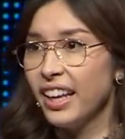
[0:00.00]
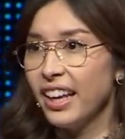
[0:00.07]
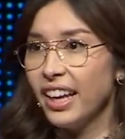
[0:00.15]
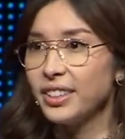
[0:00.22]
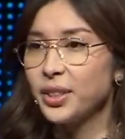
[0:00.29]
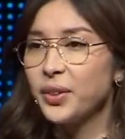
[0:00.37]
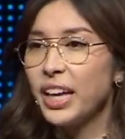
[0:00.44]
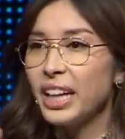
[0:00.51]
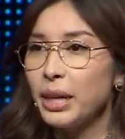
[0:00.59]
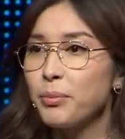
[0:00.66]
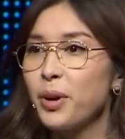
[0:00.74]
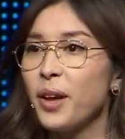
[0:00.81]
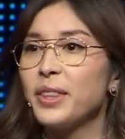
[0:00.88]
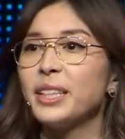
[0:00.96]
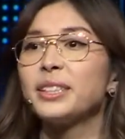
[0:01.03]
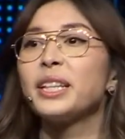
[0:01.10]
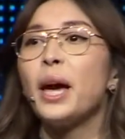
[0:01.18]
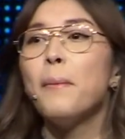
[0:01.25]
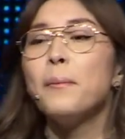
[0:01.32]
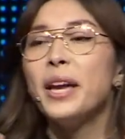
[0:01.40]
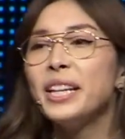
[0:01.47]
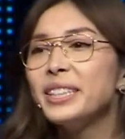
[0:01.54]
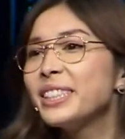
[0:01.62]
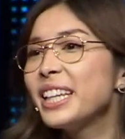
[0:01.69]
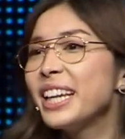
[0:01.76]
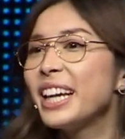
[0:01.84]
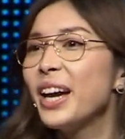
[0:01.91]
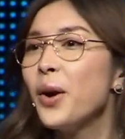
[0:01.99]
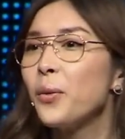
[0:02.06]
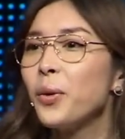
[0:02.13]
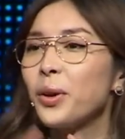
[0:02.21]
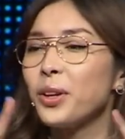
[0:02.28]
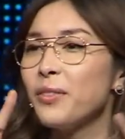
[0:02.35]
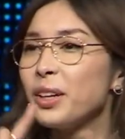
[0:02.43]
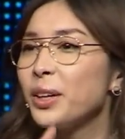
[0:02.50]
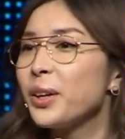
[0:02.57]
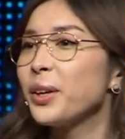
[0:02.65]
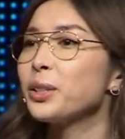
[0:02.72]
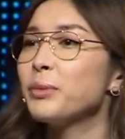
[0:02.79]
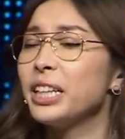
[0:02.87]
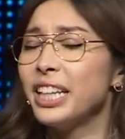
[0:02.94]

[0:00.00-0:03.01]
And so Kelly brought this amazing word of encouragement.